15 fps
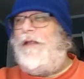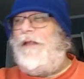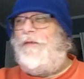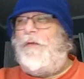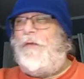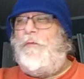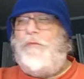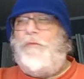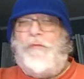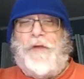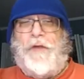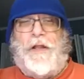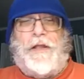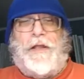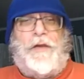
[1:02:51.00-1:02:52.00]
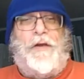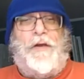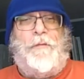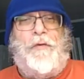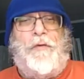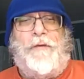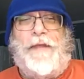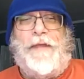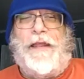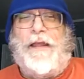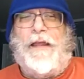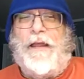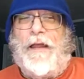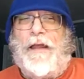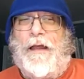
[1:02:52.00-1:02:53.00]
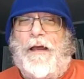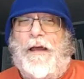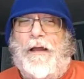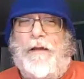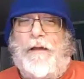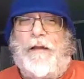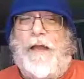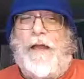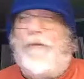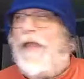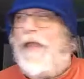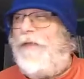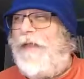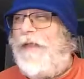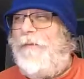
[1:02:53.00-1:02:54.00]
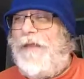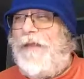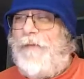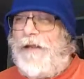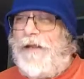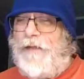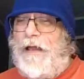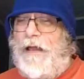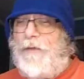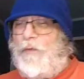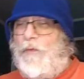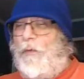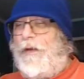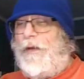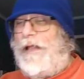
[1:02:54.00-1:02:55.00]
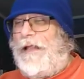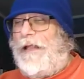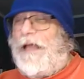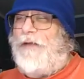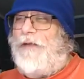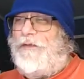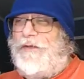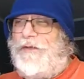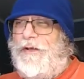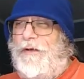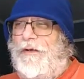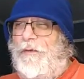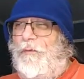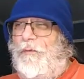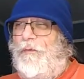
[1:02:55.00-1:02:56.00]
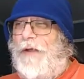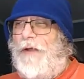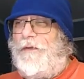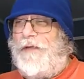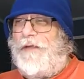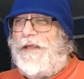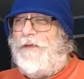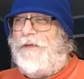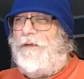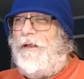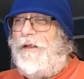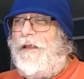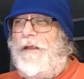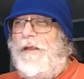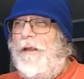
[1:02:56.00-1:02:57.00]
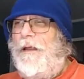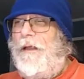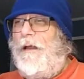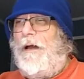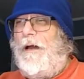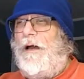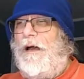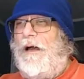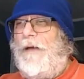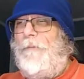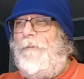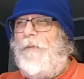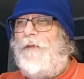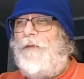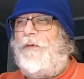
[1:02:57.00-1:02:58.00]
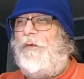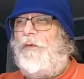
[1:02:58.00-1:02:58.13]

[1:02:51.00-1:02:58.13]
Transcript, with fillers: is a really good movie. Love that. That made my top 20 last year rather easily. Um, it's a